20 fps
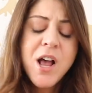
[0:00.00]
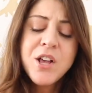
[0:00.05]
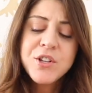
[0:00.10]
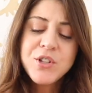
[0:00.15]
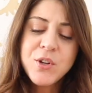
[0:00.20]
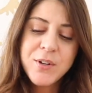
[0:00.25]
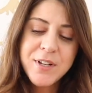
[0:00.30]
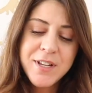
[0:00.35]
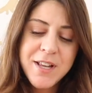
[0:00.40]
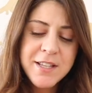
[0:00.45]

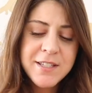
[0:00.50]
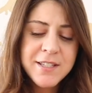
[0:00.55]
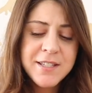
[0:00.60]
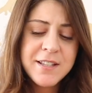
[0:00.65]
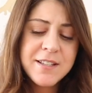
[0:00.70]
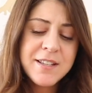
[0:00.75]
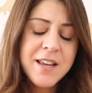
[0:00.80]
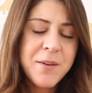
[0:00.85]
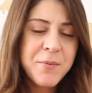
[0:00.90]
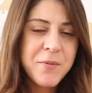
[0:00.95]
So that's
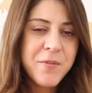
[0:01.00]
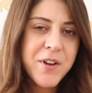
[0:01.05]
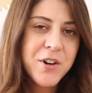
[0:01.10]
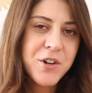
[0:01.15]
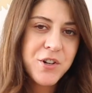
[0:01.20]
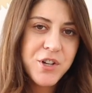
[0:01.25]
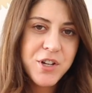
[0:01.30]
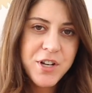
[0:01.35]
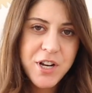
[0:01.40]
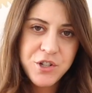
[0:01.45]
the type of
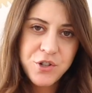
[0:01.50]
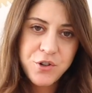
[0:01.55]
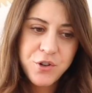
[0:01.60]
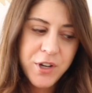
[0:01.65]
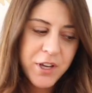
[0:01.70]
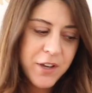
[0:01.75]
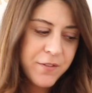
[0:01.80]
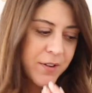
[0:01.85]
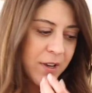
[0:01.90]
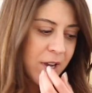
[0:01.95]
energy that you're
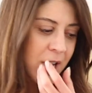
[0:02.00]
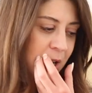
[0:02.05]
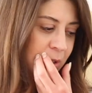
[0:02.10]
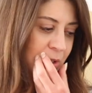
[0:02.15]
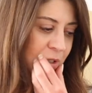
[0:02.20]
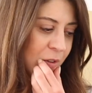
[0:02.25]
giving out.